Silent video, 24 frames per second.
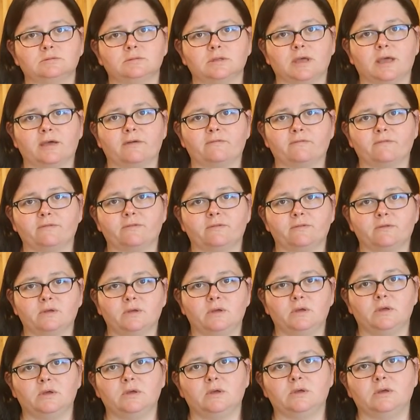Have
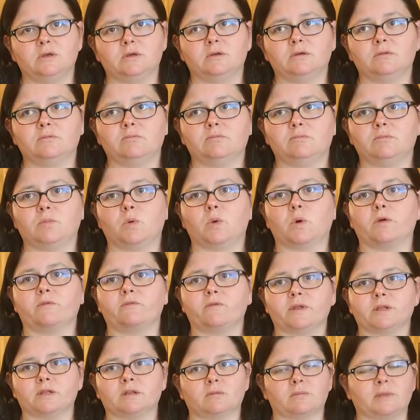more of
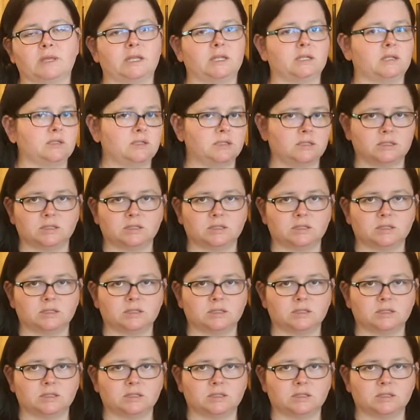it. I mean,